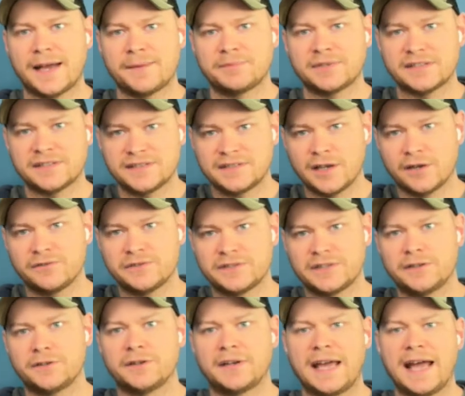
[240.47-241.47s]
a self
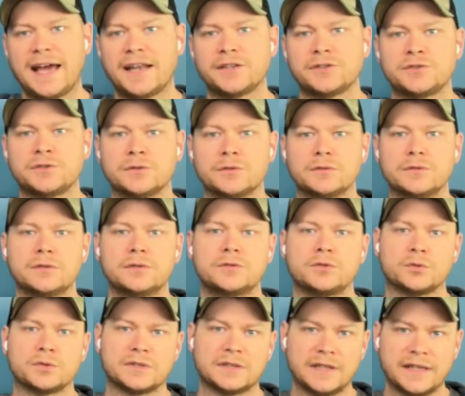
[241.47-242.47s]
centered attitude
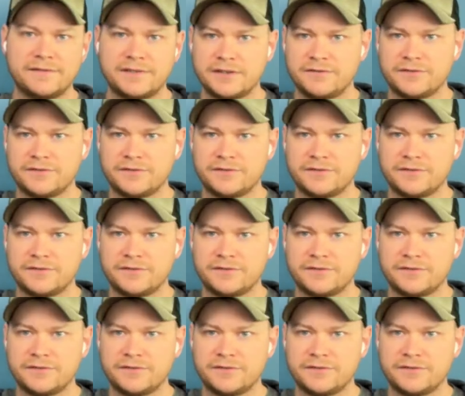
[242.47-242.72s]
towards living